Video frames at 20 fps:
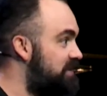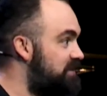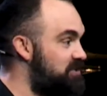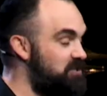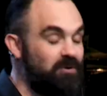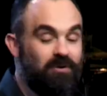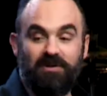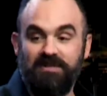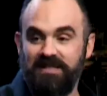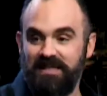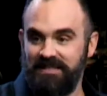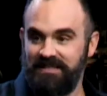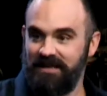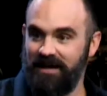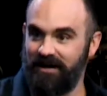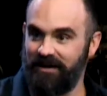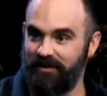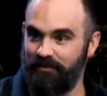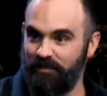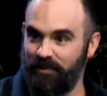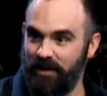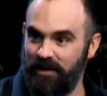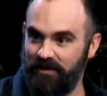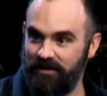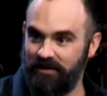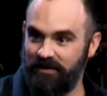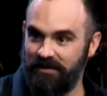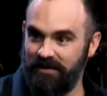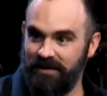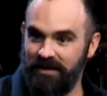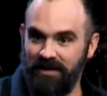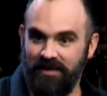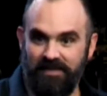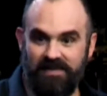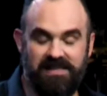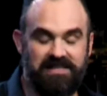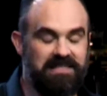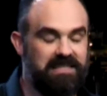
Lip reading: towards his younger brother. This